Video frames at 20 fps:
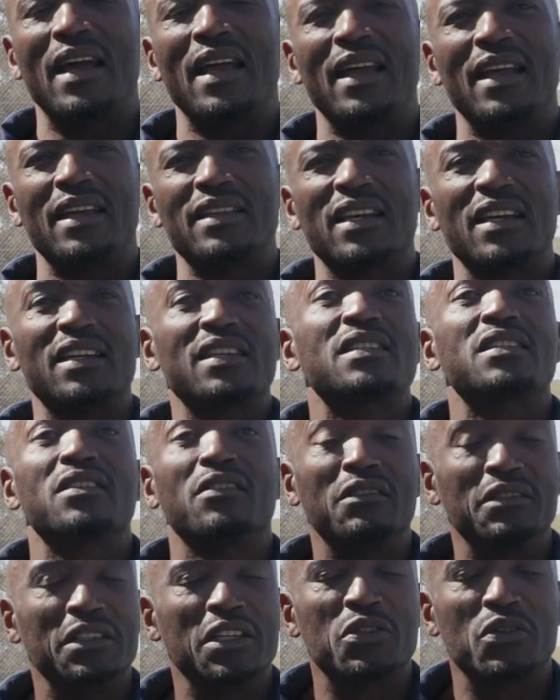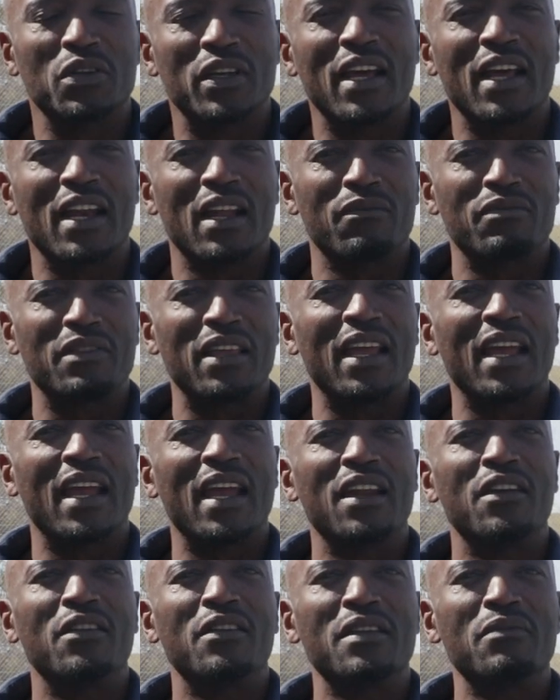age, I still need to get up there and
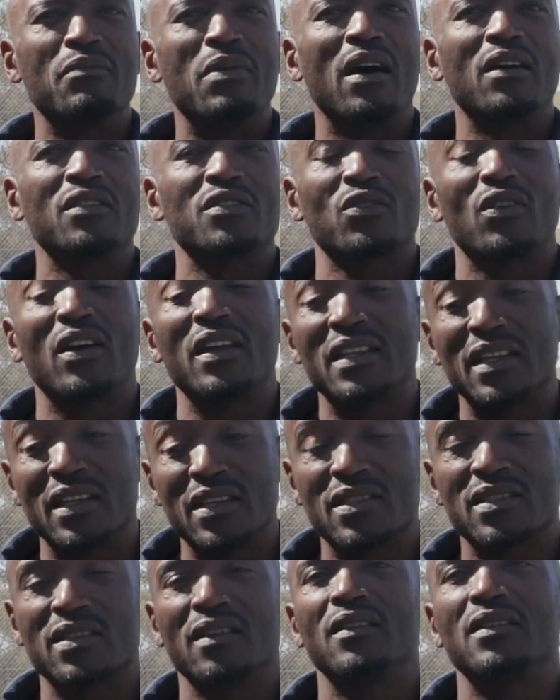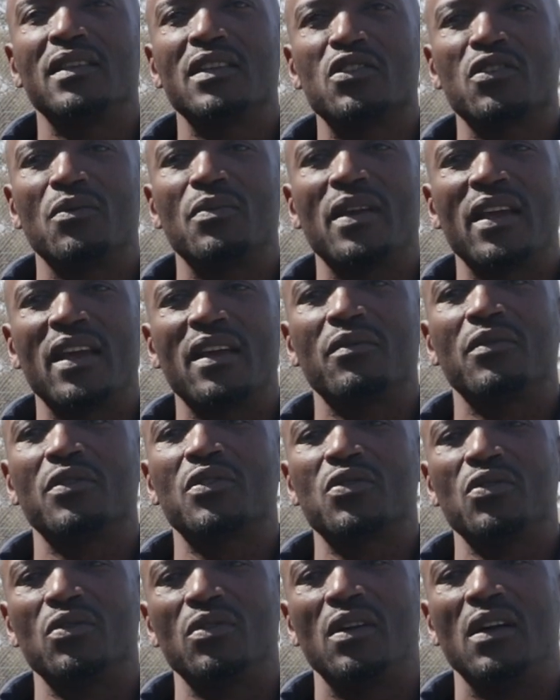get rebounds. So still need to be able
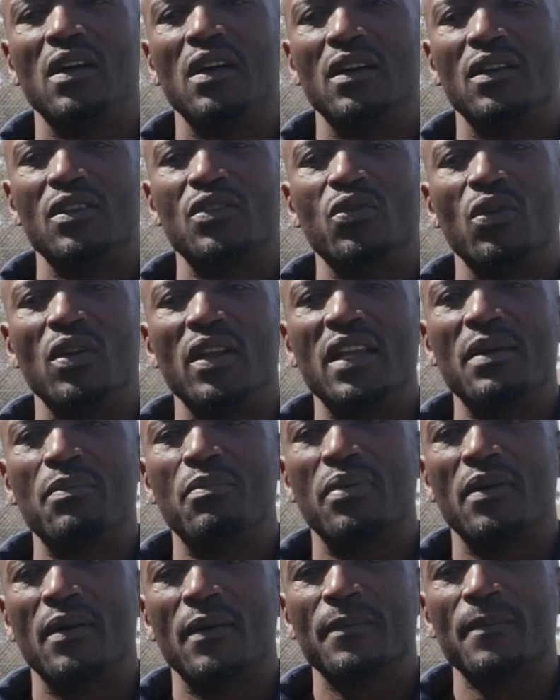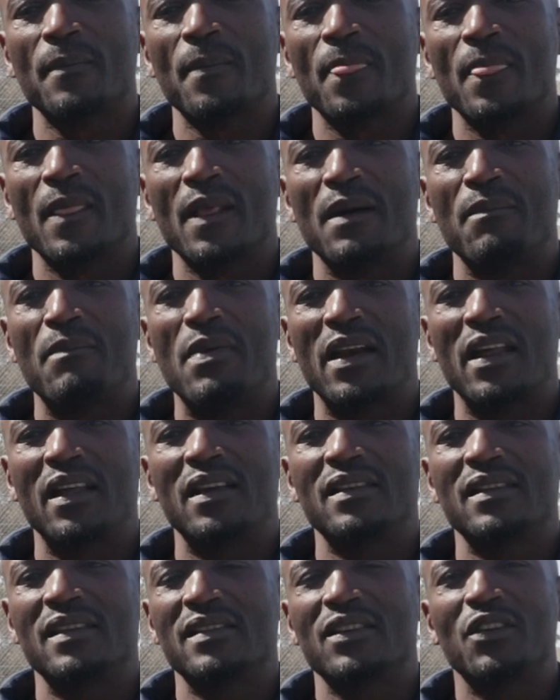to leap. But
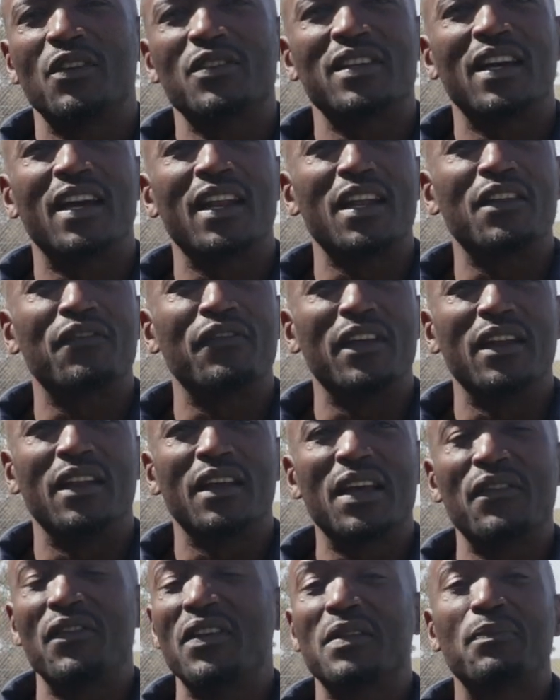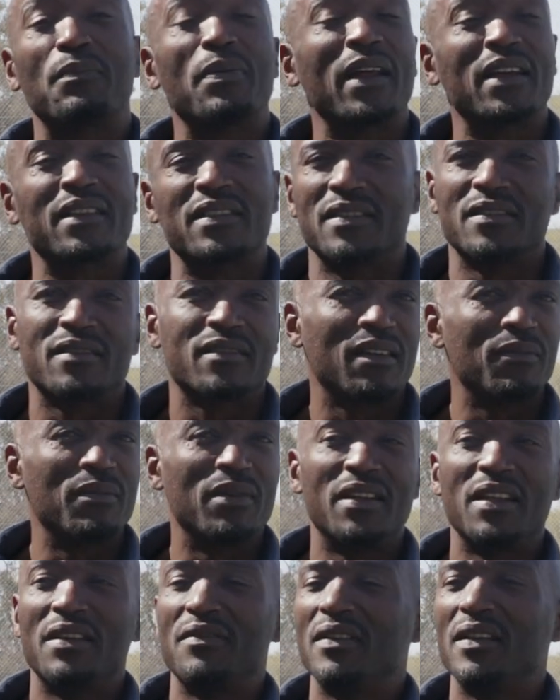it's always a great feeling, even at practice.
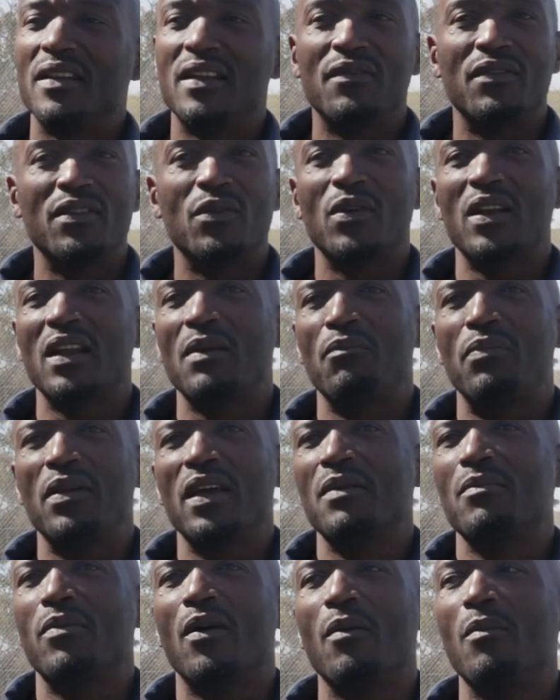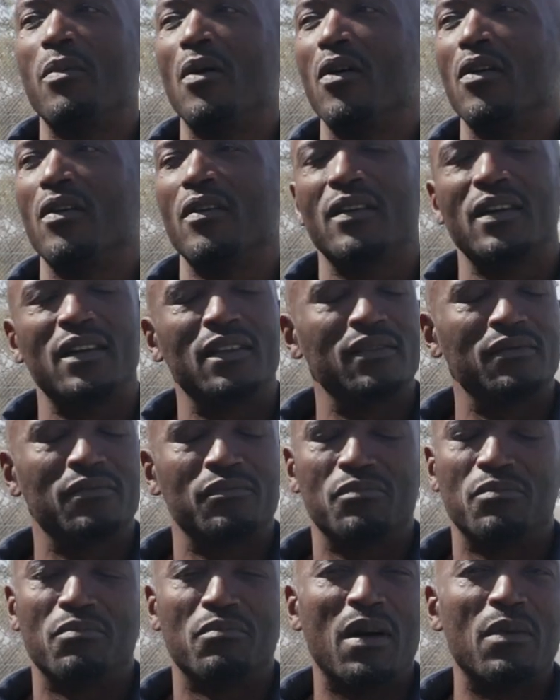Even when I'm playing bong bong
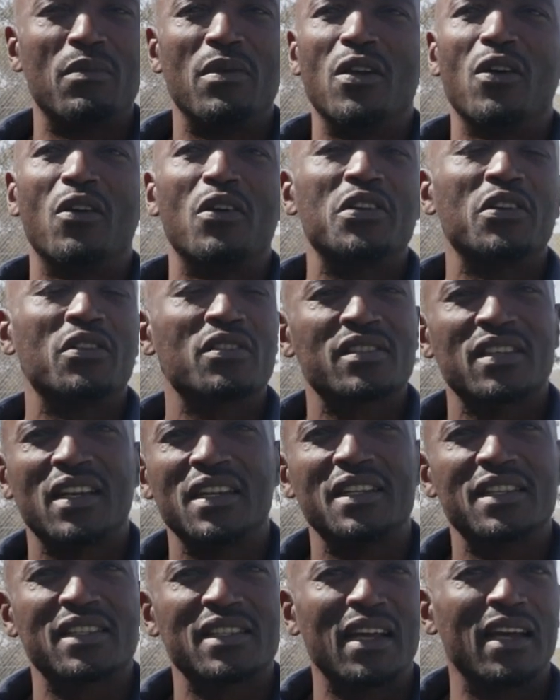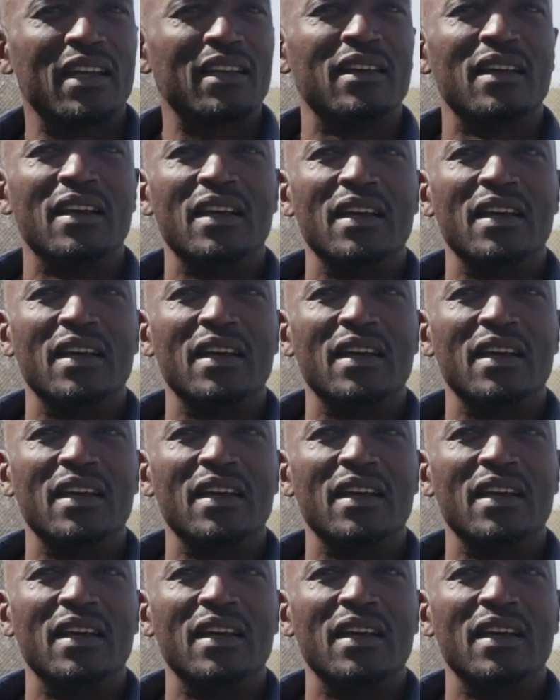in Mamelodi or Sunnyside,